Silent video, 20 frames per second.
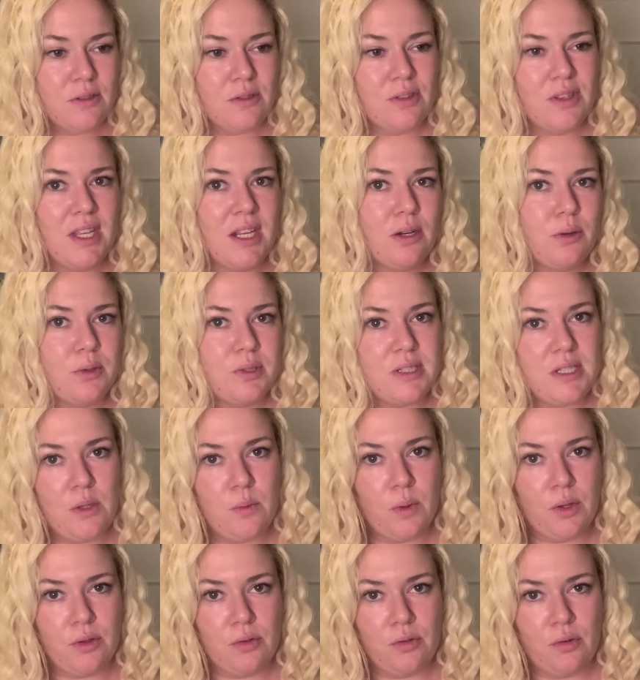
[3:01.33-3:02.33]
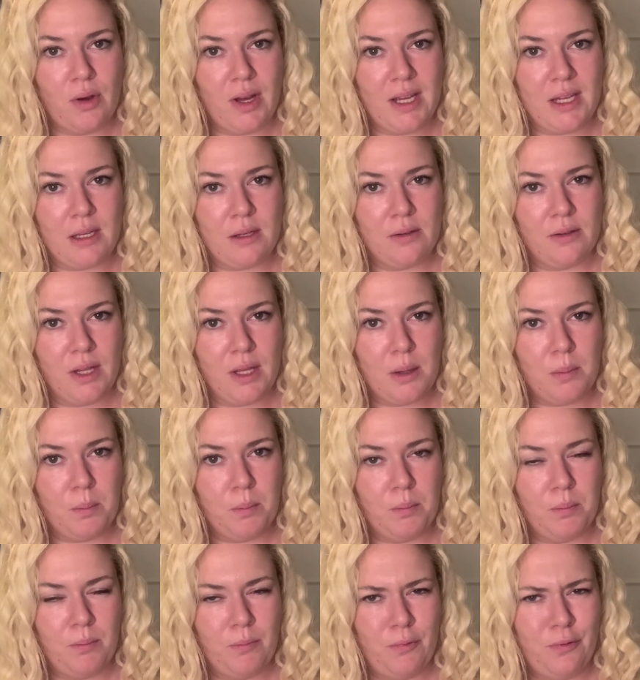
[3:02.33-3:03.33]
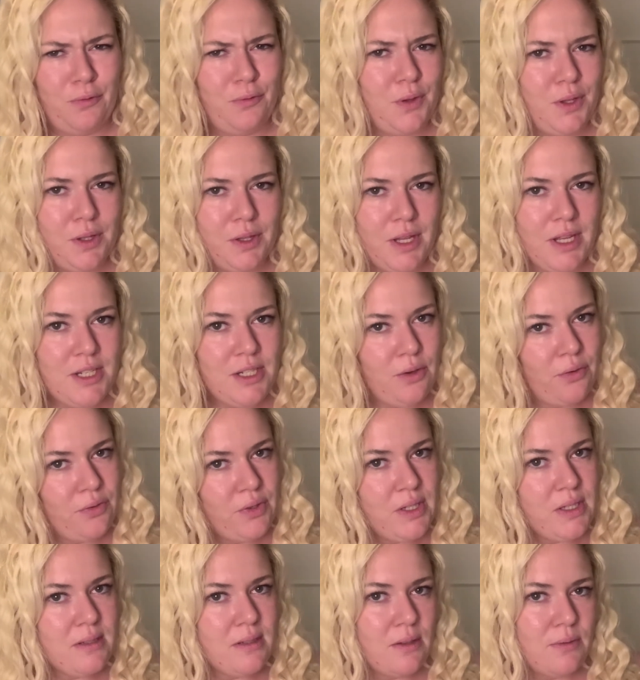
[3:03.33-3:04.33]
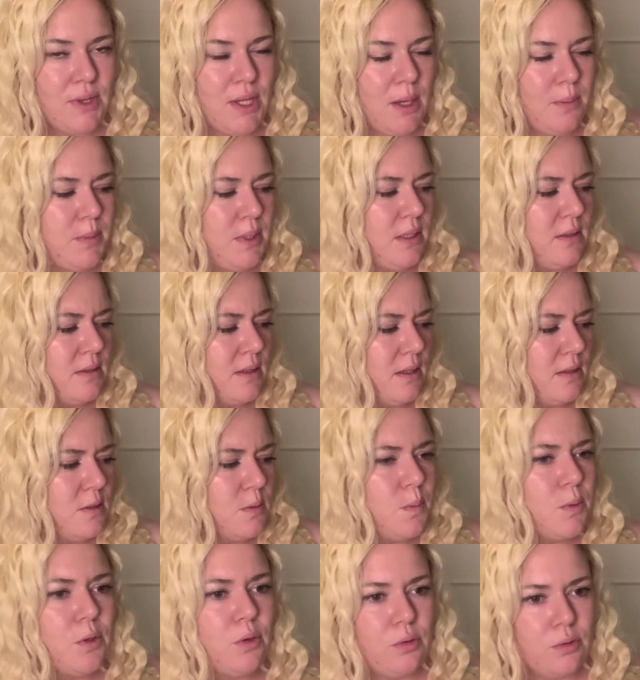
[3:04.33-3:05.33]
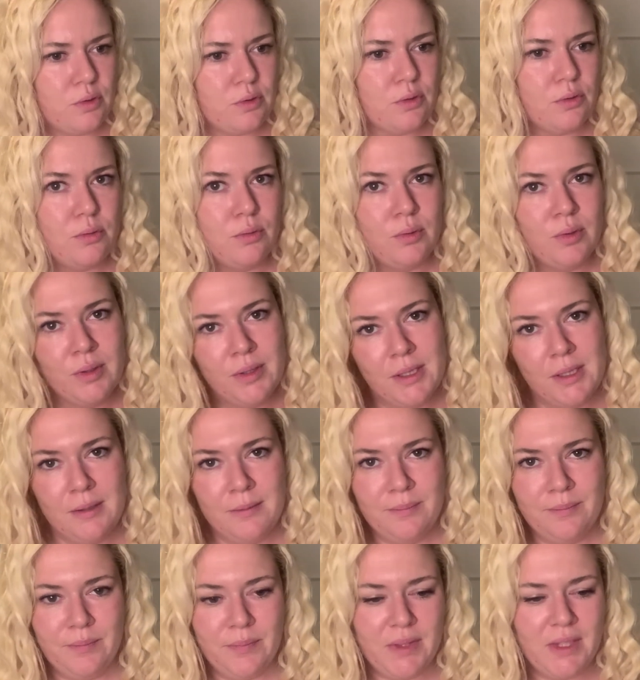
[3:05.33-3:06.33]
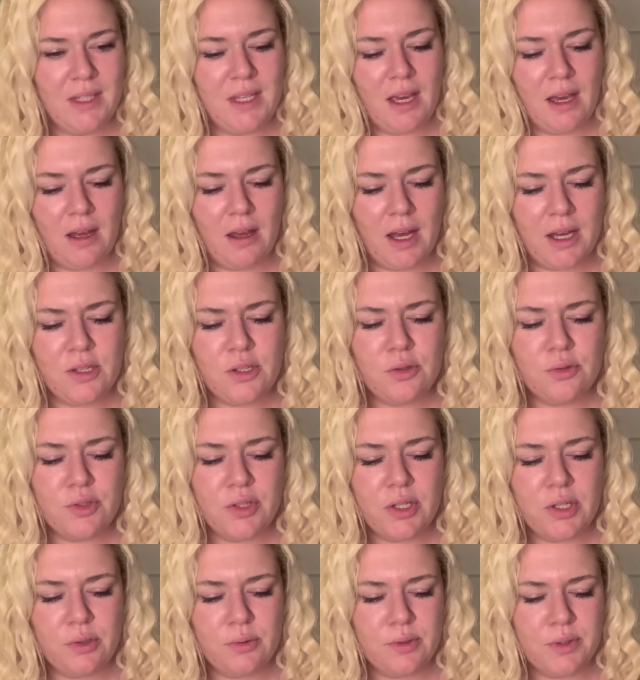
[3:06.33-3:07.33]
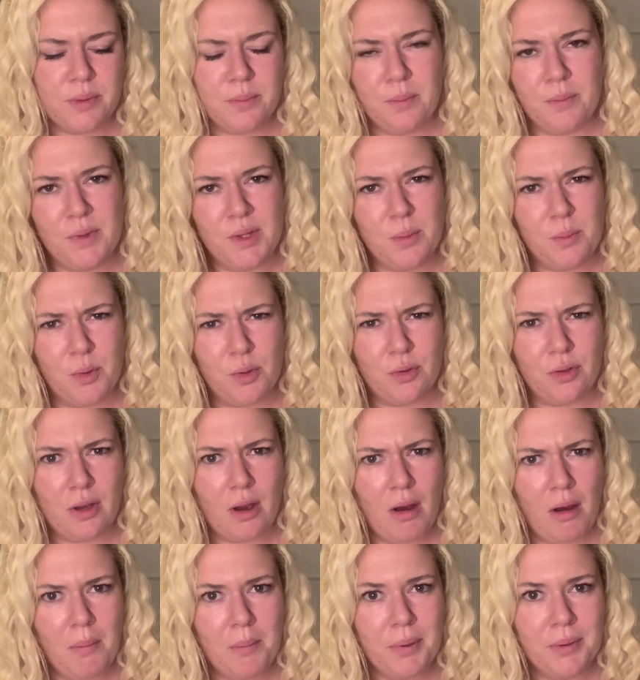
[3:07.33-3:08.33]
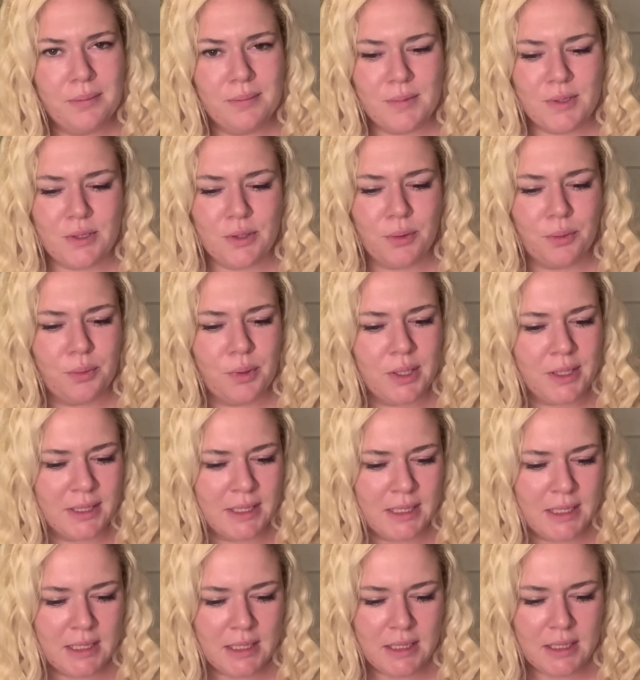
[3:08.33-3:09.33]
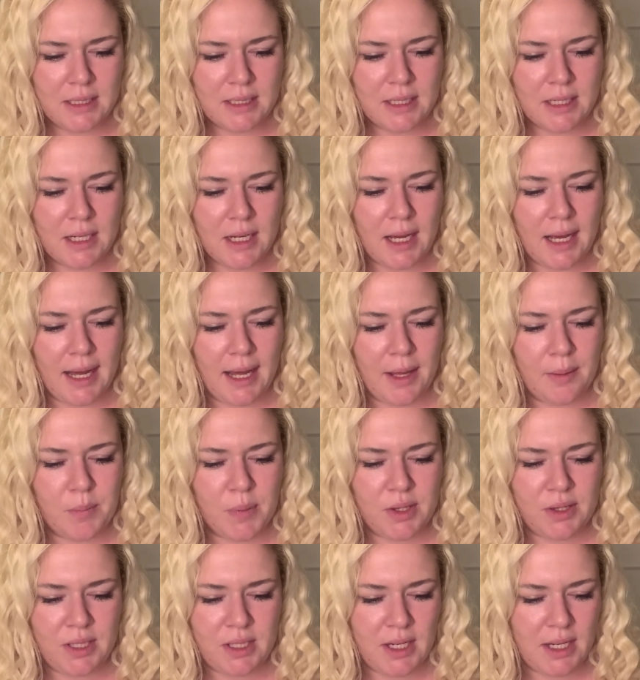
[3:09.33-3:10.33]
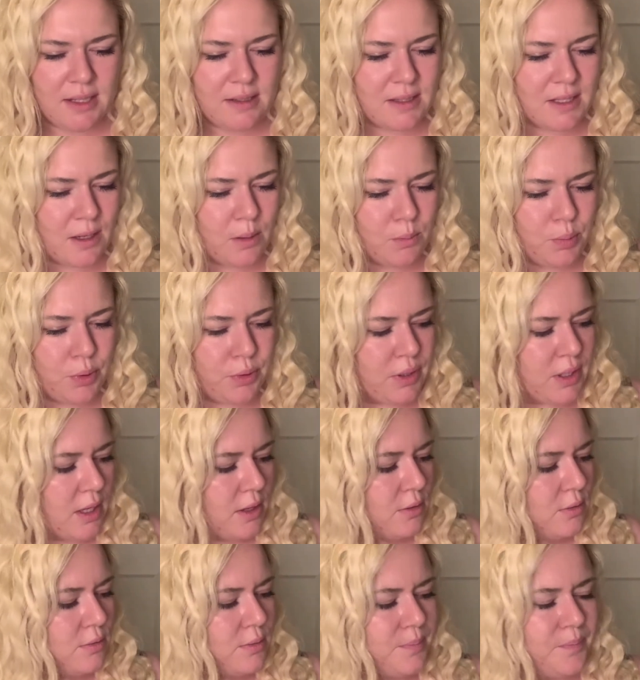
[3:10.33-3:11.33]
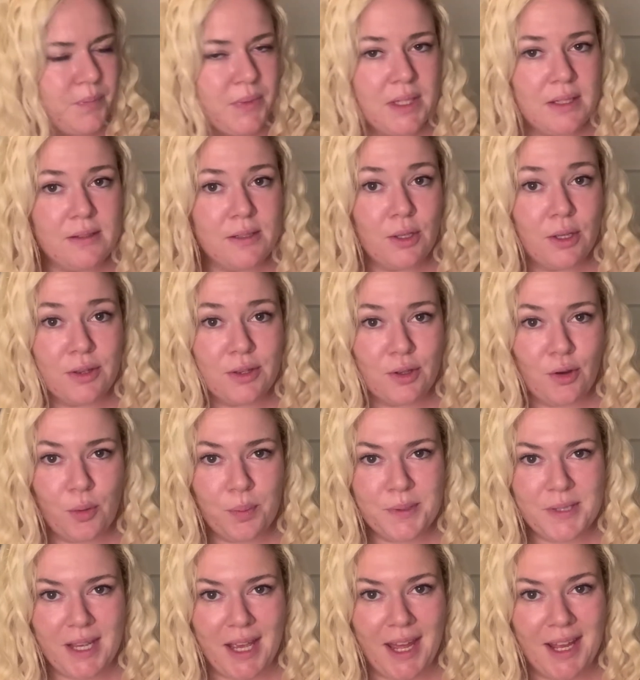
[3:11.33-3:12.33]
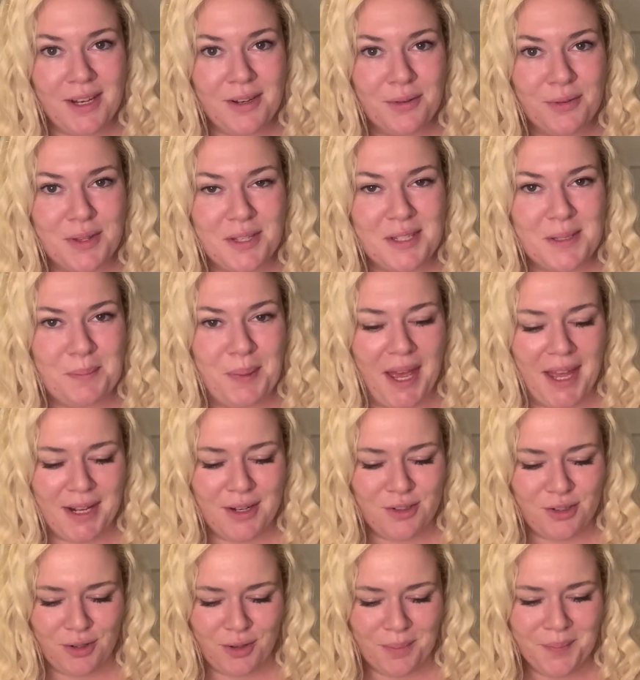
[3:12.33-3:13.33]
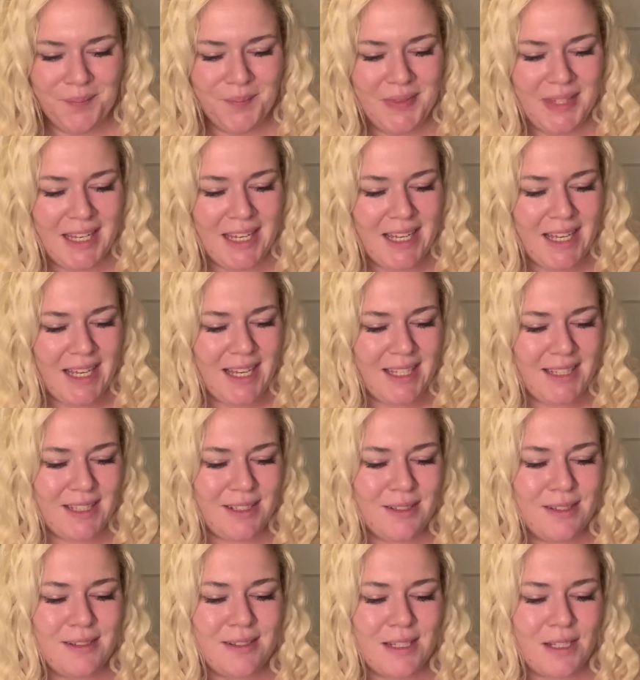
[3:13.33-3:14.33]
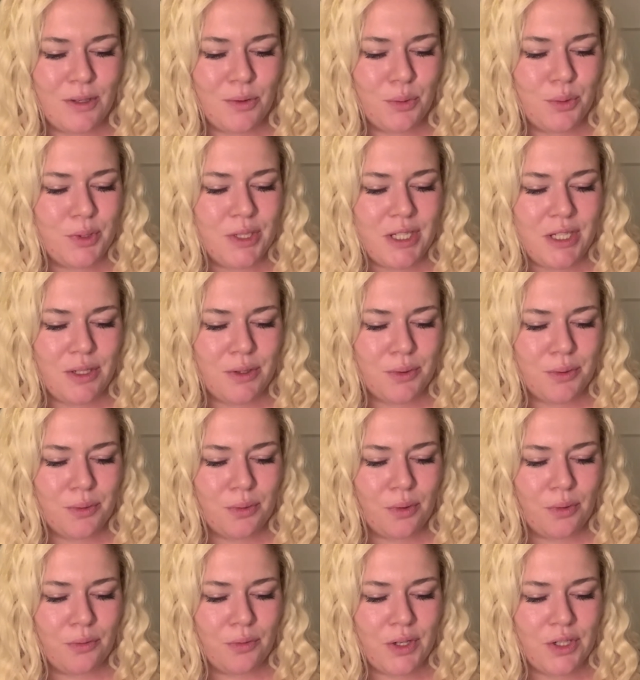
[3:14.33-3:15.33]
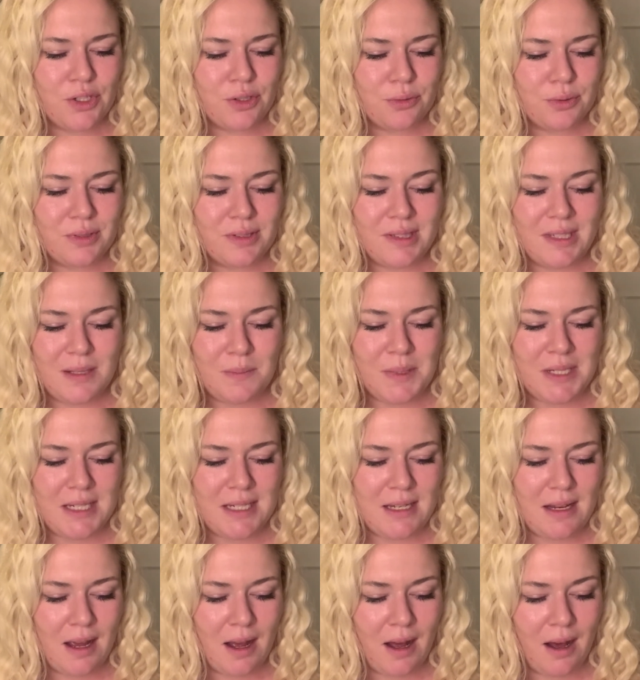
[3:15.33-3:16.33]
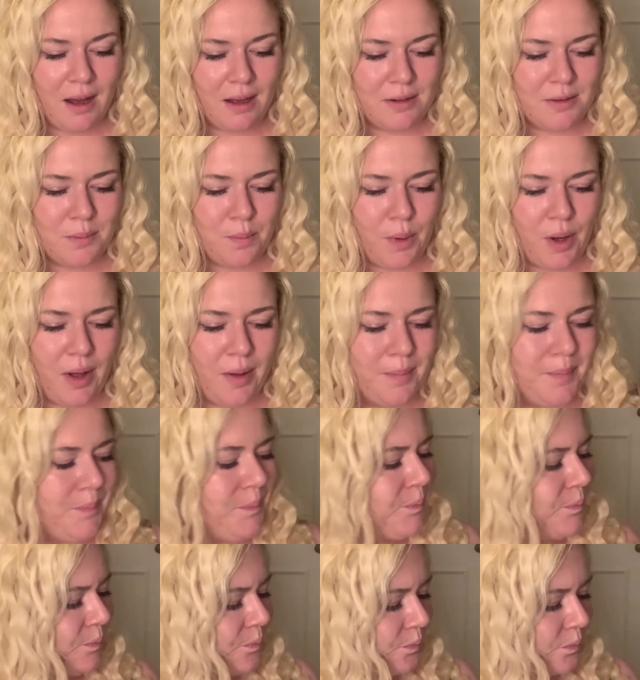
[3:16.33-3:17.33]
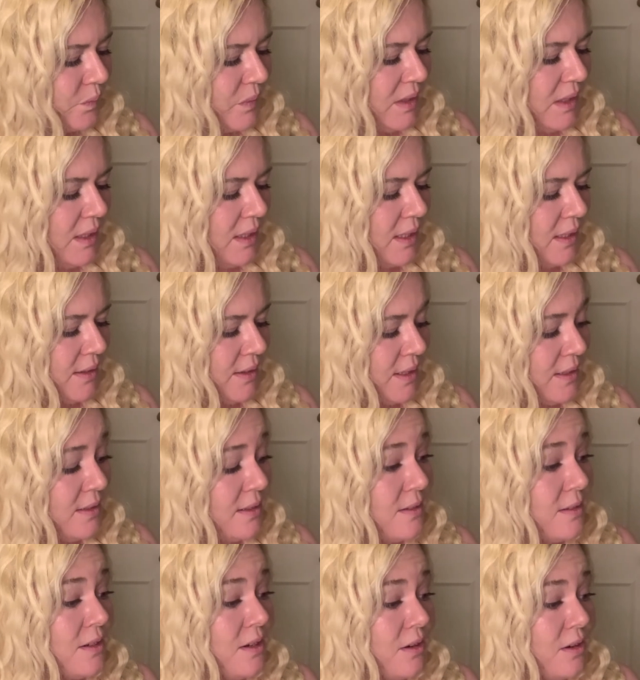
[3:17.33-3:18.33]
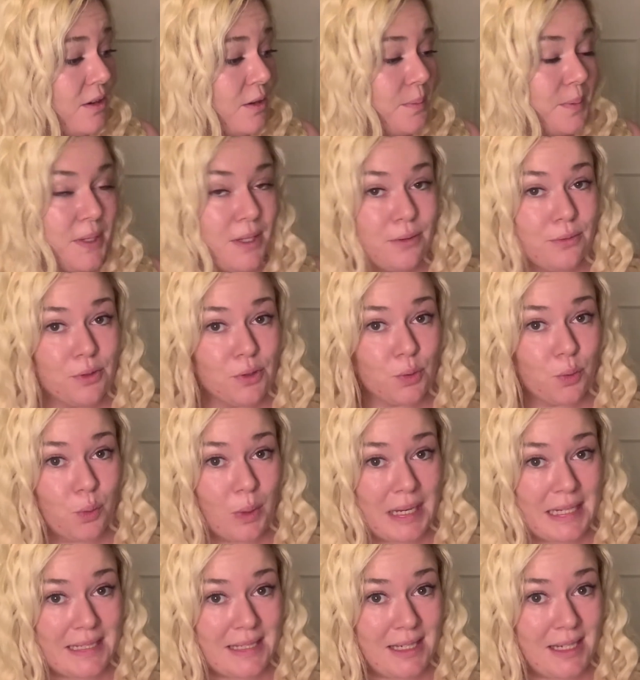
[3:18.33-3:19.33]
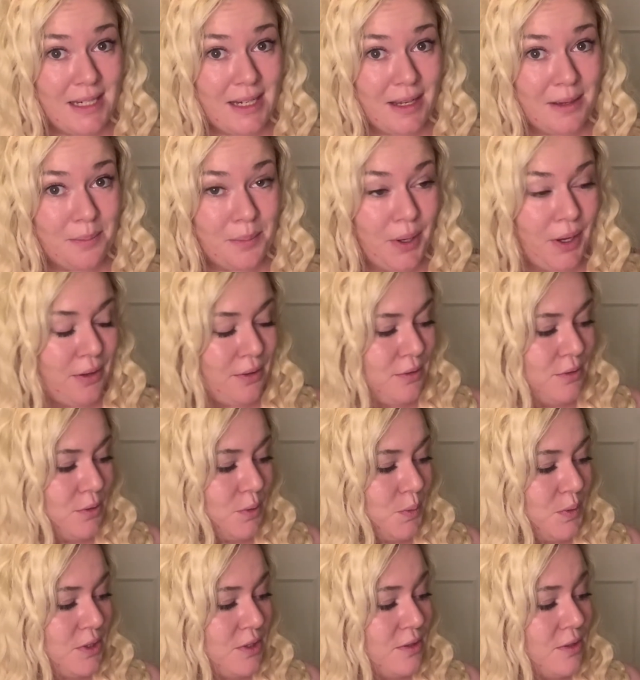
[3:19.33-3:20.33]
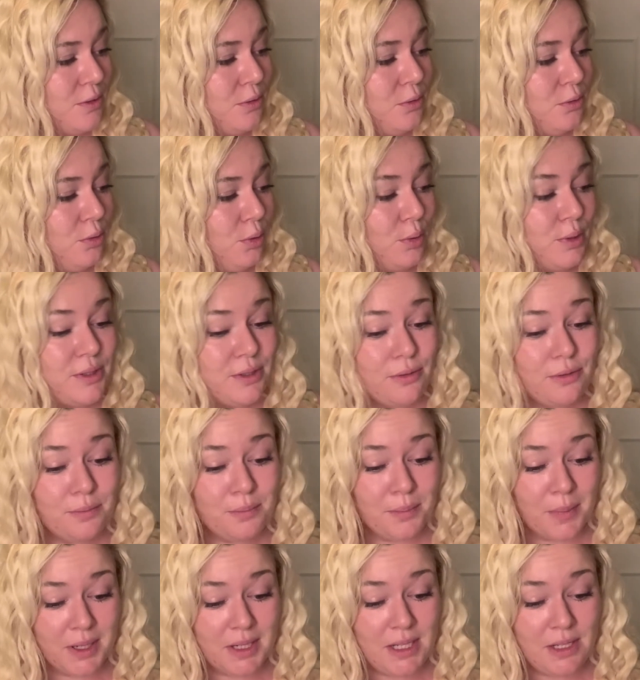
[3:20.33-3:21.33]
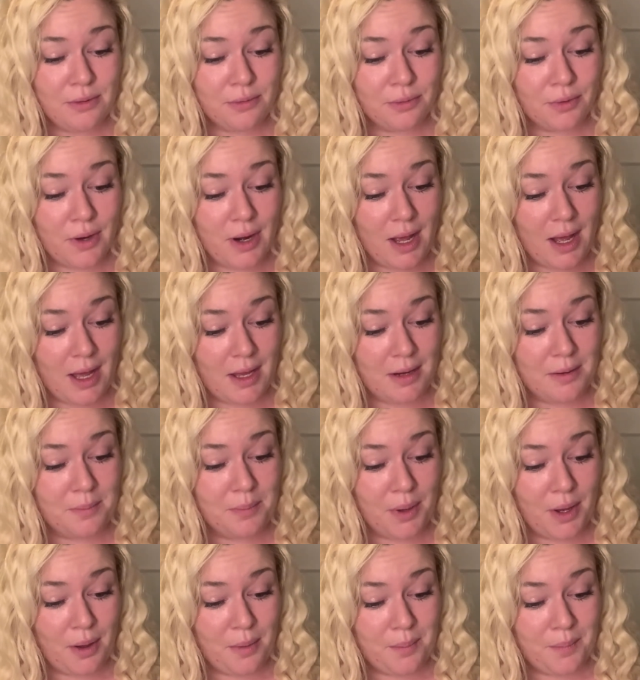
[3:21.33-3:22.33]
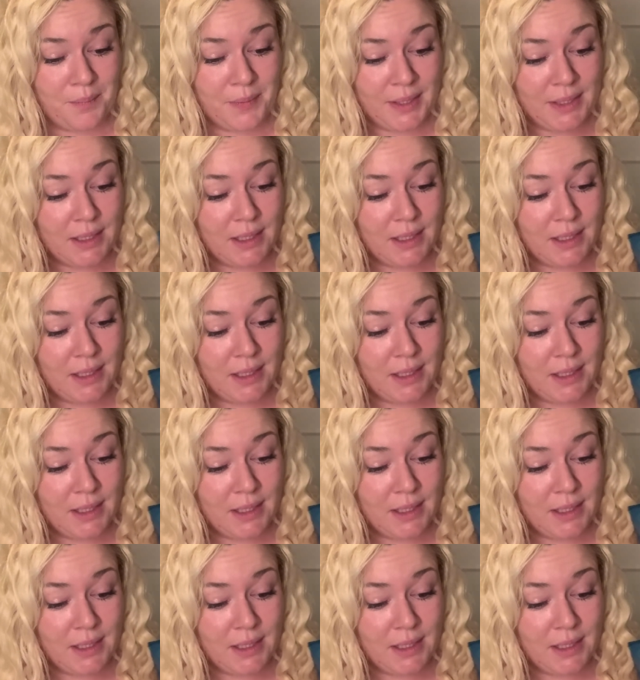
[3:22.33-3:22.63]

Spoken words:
so then I'll see whether or not I can like feel a difference, if that makes sense. But also, yeah, I usually use the moon cup. So the next thing I'm pulling out is the opposite end of the spectrum. This is the OTO Ritual CBD hand balm. This is an RP of £29, which is a lot of money for a hand balm.